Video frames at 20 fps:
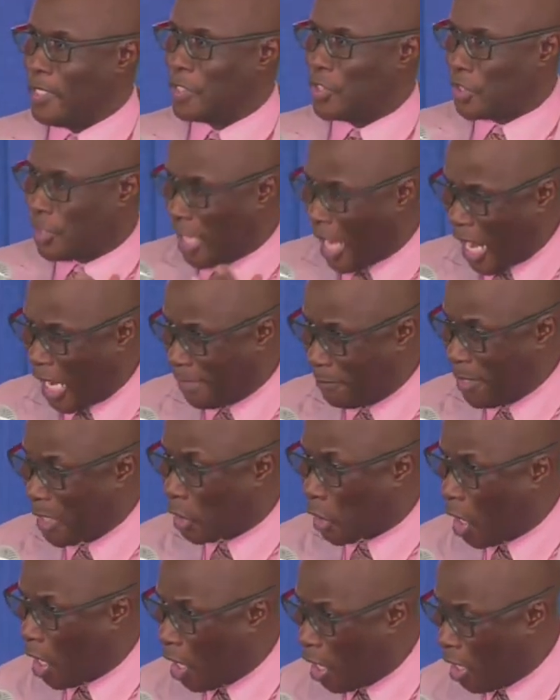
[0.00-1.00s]
shall
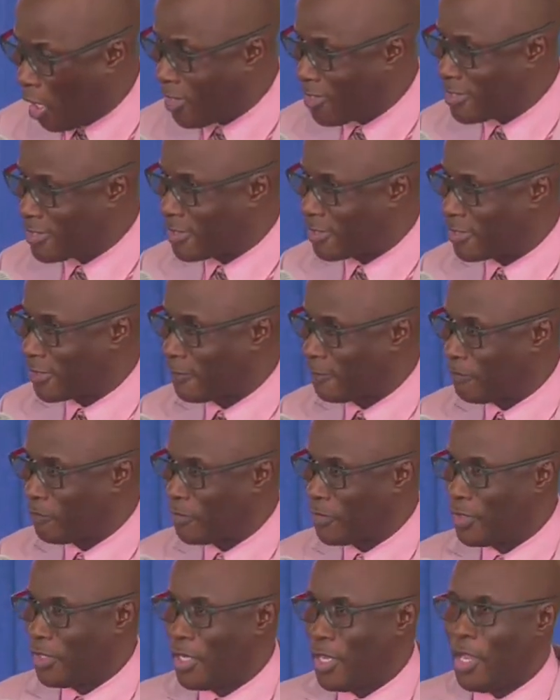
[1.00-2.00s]
be called
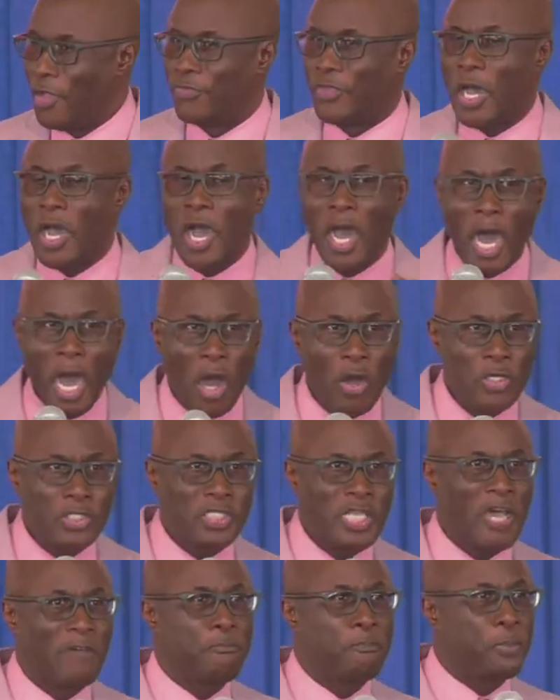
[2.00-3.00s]
the
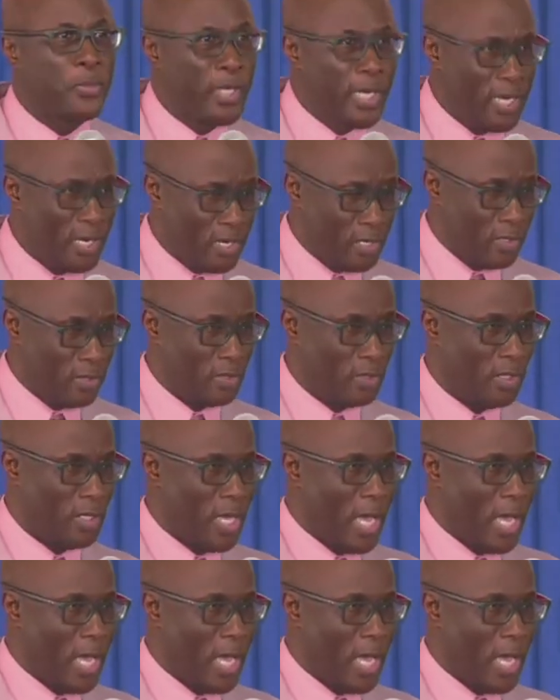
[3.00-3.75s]
house of prayer.